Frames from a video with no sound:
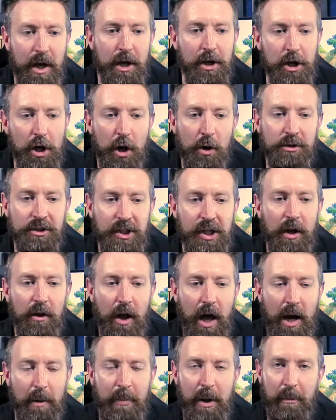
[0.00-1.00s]
you don't see a
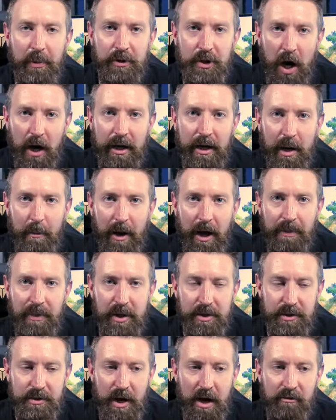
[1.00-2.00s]
lot of people talking about
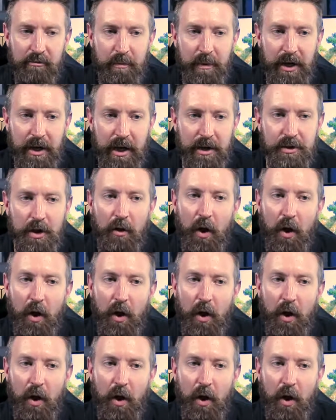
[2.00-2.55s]
this stuff because